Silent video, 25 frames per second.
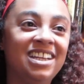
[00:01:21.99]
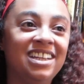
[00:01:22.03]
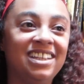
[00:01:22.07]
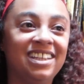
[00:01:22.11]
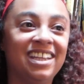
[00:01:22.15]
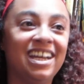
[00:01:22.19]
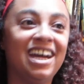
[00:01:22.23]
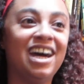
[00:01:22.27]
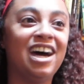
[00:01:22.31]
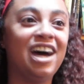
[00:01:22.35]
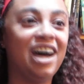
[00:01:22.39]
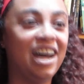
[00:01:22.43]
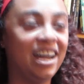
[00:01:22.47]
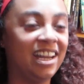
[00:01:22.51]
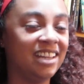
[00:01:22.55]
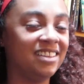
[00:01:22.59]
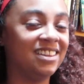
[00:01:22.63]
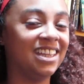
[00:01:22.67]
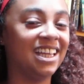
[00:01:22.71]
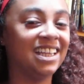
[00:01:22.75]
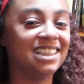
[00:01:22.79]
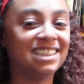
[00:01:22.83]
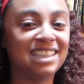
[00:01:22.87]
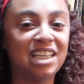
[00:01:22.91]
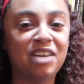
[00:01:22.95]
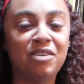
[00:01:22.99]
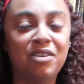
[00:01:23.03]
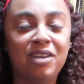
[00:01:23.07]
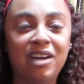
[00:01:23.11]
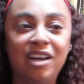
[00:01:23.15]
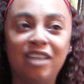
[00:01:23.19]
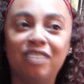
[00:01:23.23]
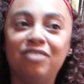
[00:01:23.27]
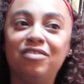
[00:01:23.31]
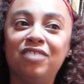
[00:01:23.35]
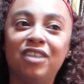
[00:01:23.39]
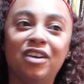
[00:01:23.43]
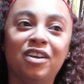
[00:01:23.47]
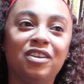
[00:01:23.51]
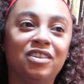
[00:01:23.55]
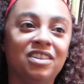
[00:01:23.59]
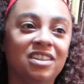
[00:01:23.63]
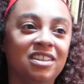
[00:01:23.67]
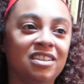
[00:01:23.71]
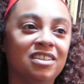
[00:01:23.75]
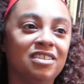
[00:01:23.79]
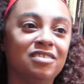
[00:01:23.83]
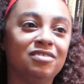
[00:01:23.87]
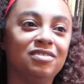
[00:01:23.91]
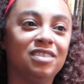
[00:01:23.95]
that's how I felt
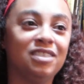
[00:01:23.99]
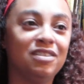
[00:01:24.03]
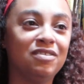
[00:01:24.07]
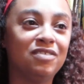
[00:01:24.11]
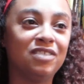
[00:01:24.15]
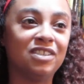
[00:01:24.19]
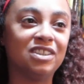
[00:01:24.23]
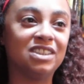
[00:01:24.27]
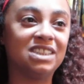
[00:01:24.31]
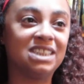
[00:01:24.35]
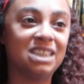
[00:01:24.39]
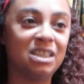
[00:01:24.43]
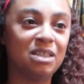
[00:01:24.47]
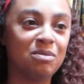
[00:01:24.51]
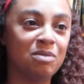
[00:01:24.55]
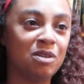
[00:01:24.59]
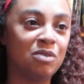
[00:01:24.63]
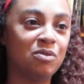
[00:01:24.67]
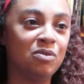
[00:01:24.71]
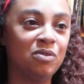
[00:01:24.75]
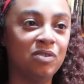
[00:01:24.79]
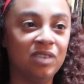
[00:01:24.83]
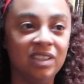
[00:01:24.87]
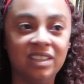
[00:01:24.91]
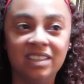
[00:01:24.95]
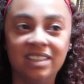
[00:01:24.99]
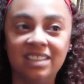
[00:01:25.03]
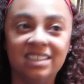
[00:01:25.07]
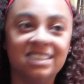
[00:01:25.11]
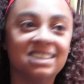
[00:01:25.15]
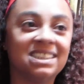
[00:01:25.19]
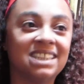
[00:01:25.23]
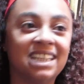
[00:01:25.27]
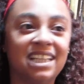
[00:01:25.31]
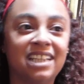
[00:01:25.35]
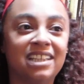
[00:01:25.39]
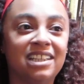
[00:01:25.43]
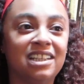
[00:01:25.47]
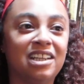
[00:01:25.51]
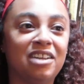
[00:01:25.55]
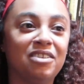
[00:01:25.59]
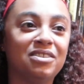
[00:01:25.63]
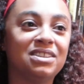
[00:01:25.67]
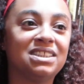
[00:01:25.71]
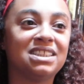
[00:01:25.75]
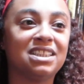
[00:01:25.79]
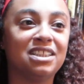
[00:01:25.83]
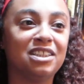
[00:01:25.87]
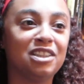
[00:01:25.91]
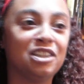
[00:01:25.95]
the first time I really decided I
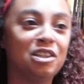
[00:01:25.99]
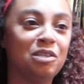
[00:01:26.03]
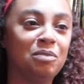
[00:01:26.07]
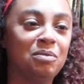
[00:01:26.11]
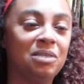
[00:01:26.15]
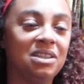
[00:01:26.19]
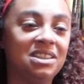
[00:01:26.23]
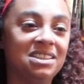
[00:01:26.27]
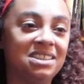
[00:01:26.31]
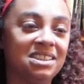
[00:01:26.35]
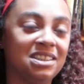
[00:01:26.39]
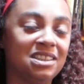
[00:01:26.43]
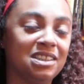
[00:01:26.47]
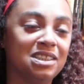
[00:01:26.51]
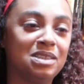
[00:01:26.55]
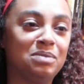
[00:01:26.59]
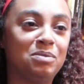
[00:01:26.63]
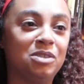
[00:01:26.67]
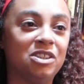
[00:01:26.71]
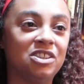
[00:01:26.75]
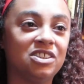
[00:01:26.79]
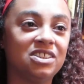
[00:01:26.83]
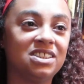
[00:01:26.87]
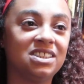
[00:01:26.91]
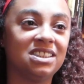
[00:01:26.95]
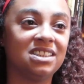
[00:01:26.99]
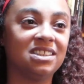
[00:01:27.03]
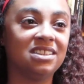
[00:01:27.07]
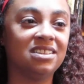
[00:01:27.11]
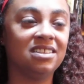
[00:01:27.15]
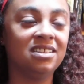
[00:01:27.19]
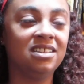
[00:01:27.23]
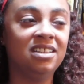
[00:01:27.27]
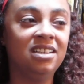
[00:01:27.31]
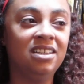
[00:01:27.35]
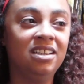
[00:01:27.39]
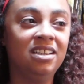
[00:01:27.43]
was going to commit to this person.